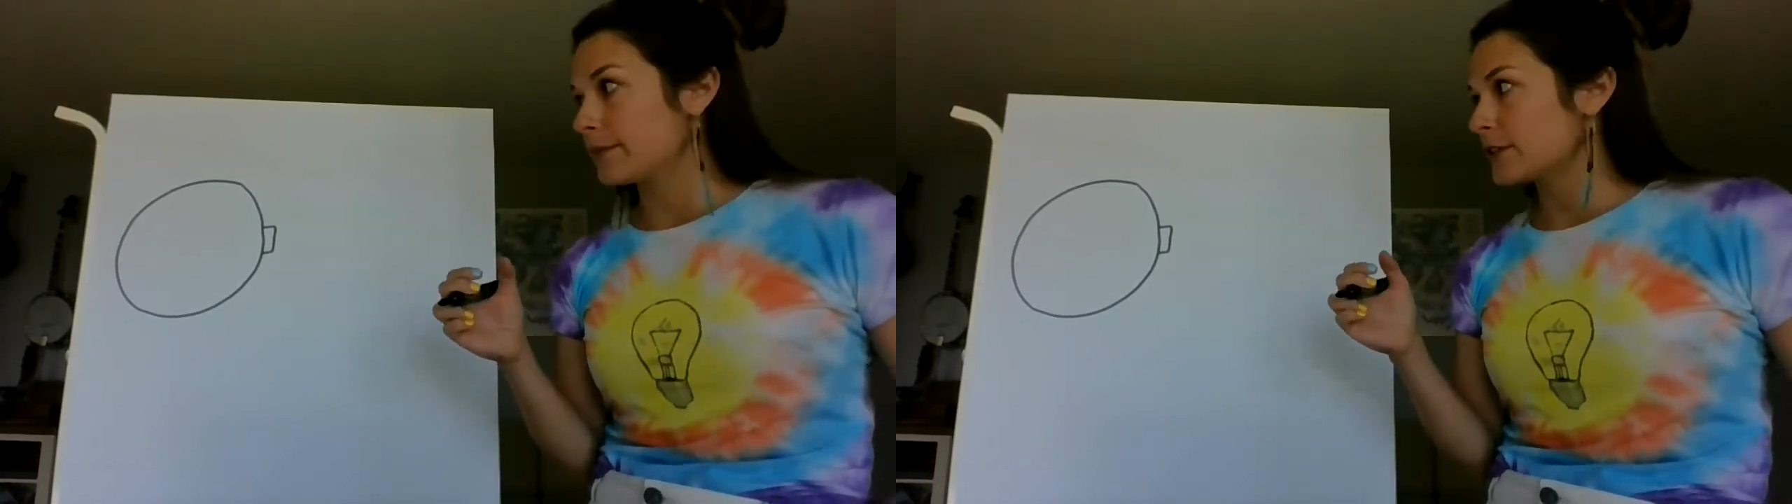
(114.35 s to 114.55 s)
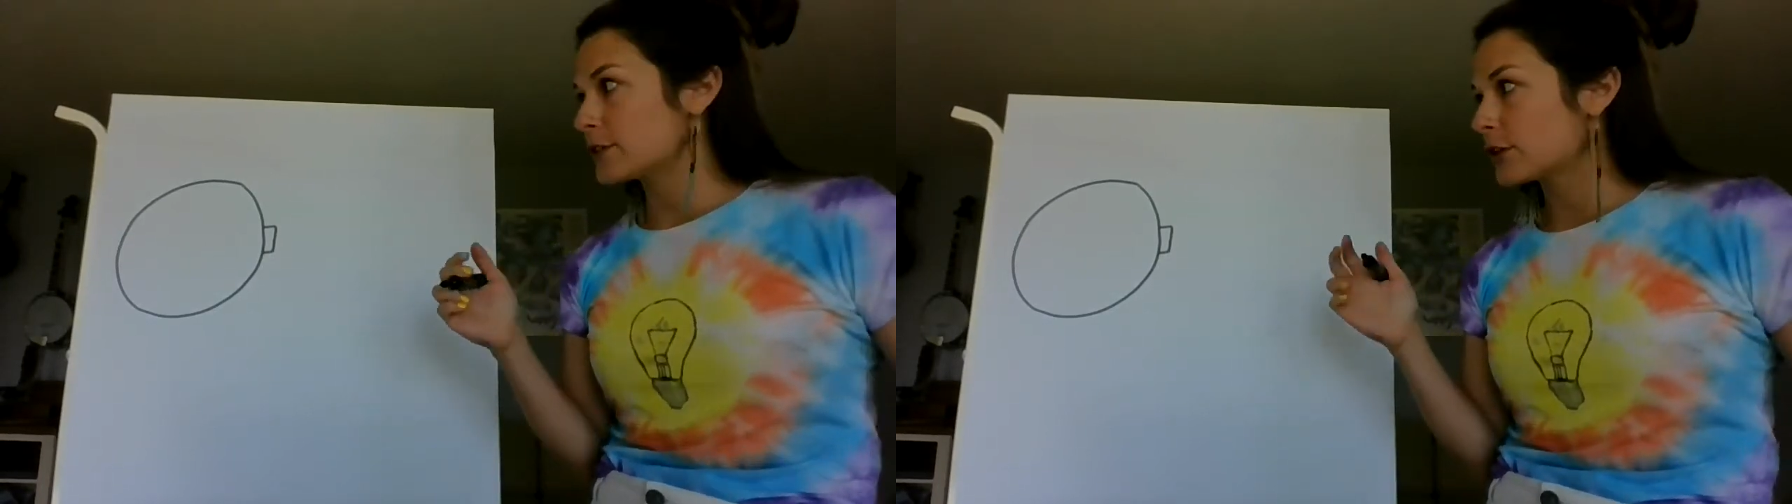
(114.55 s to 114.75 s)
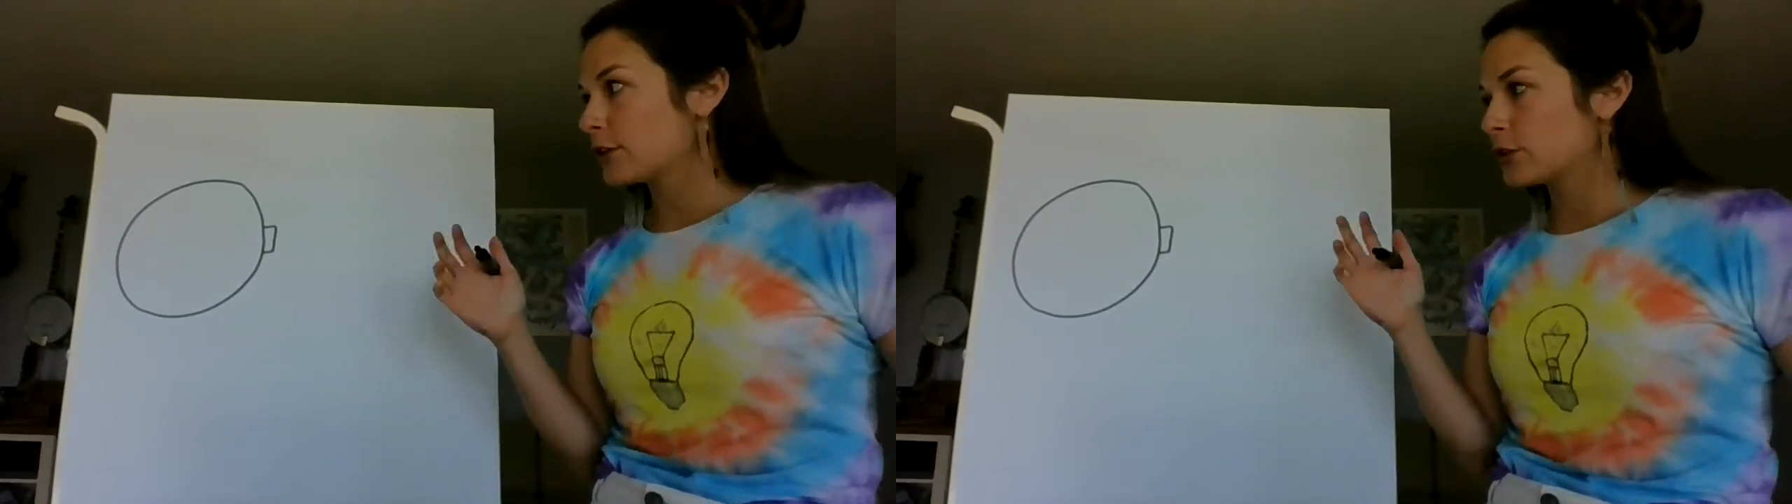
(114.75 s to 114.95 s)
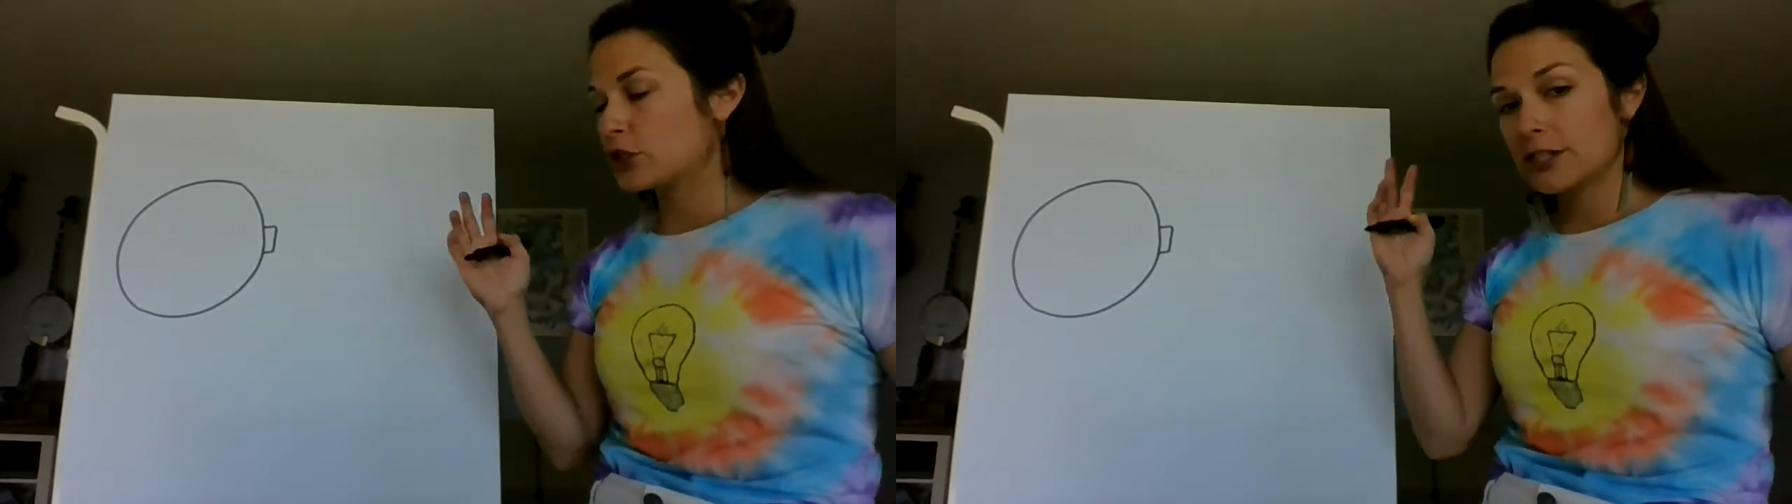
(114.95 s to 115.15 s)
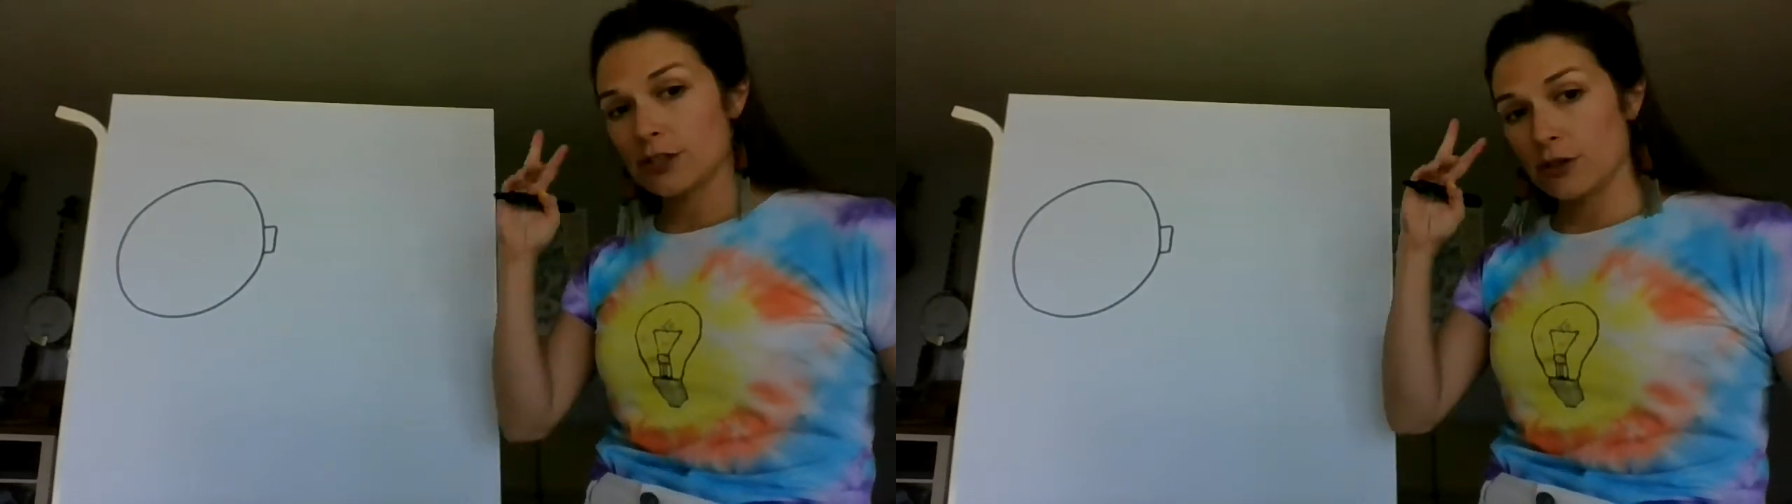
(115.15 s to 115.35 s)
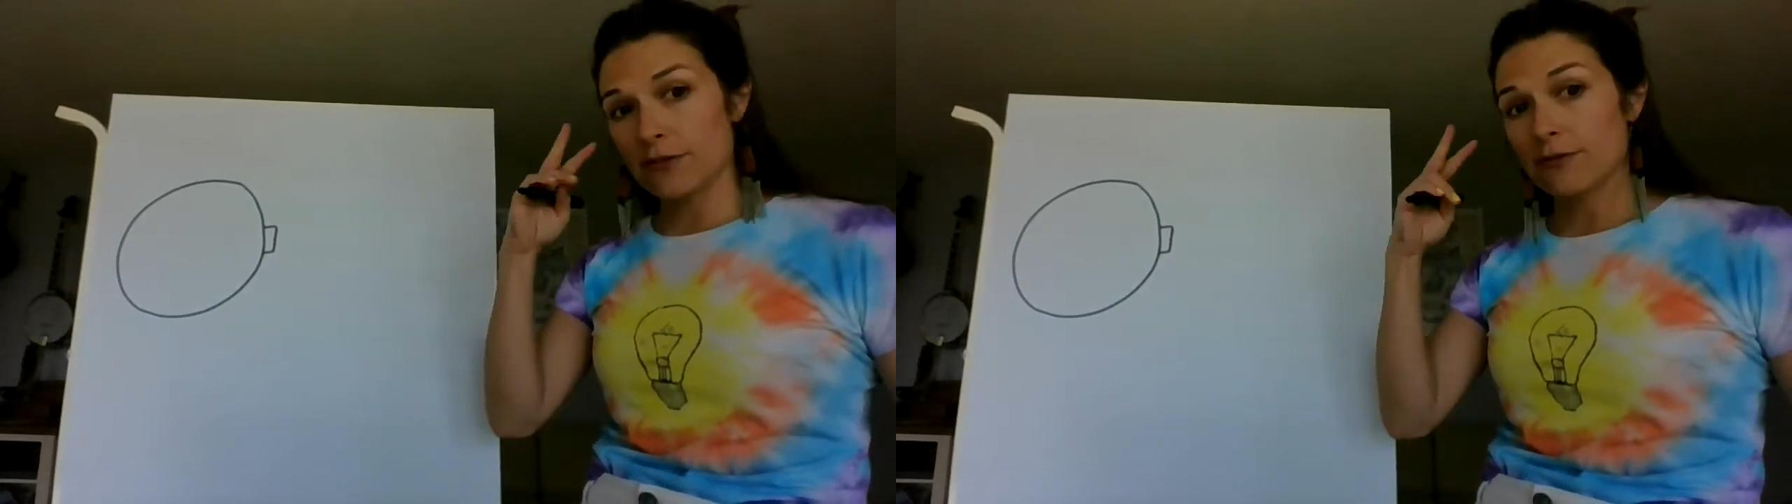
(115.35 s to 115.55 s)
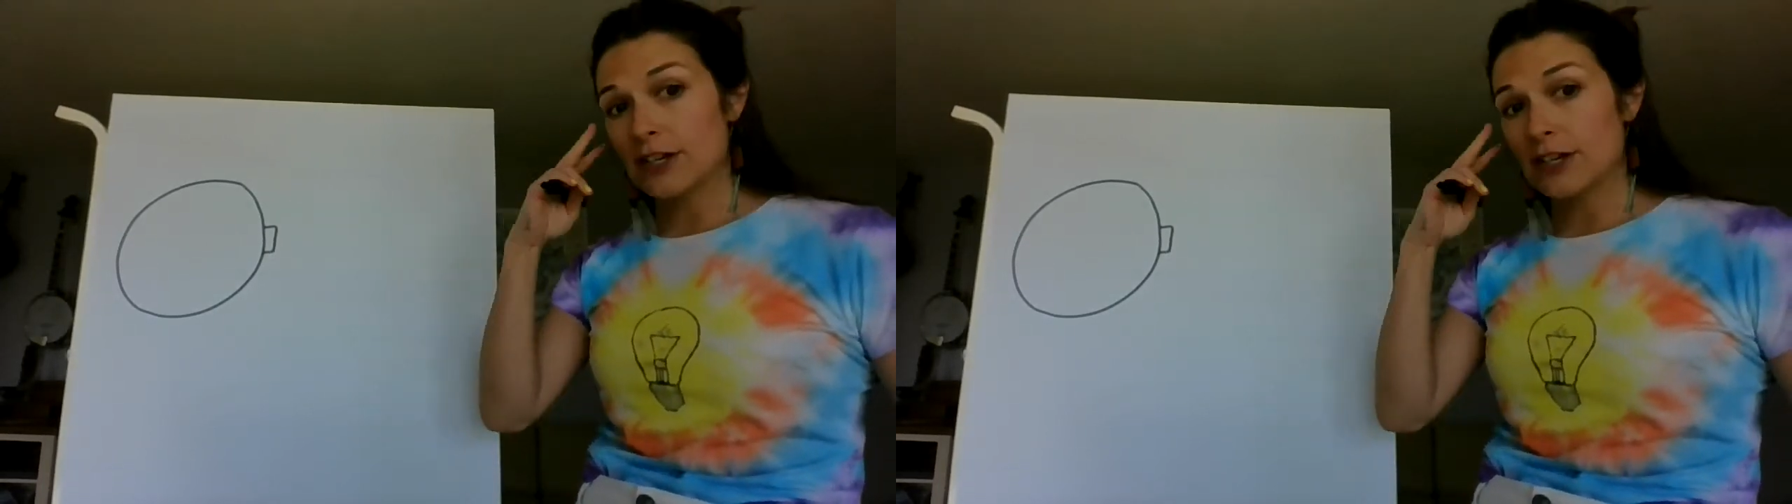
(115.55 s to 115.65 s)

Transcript: So just so you can